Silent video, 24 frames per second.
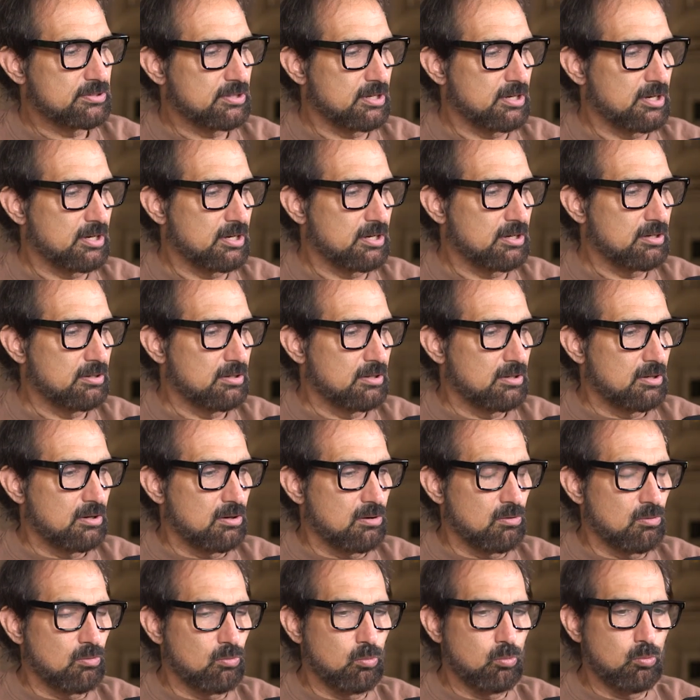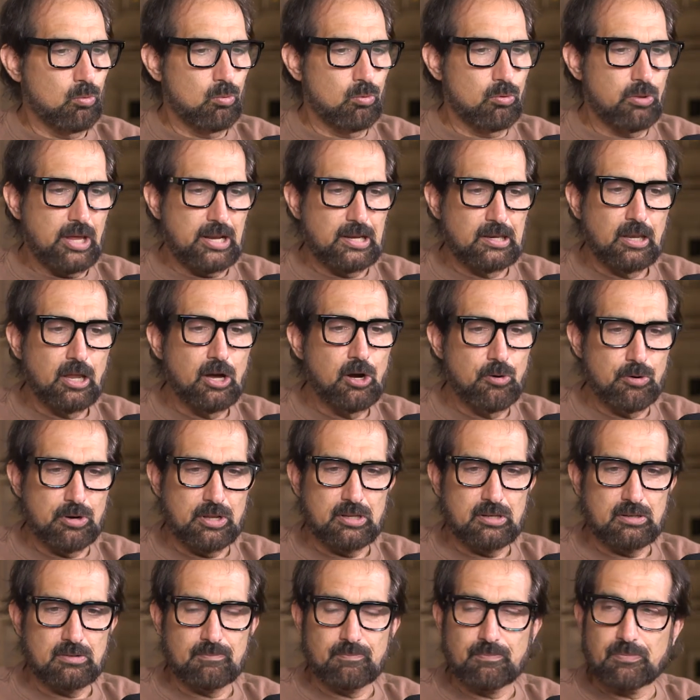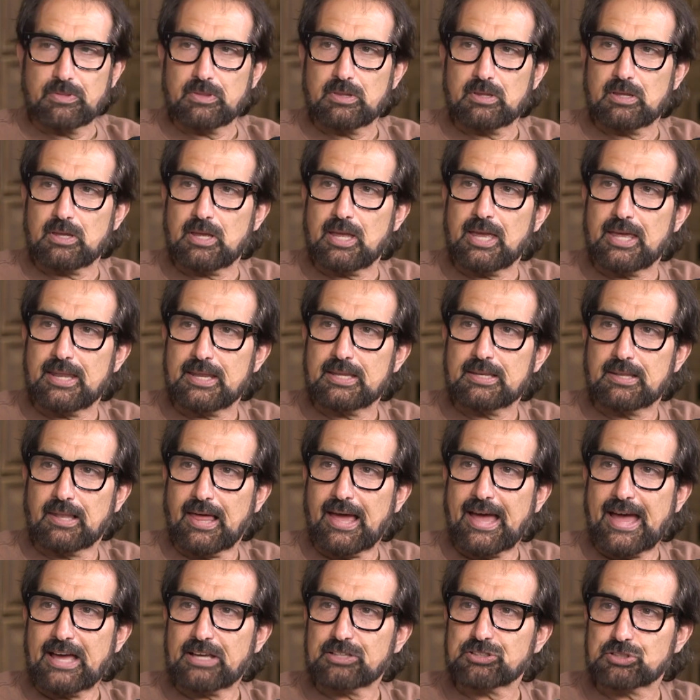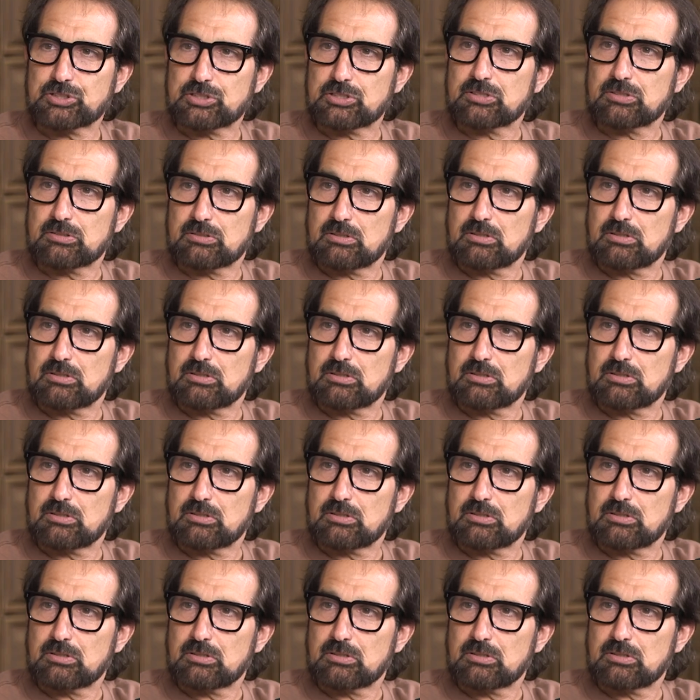they load it, and it lasts.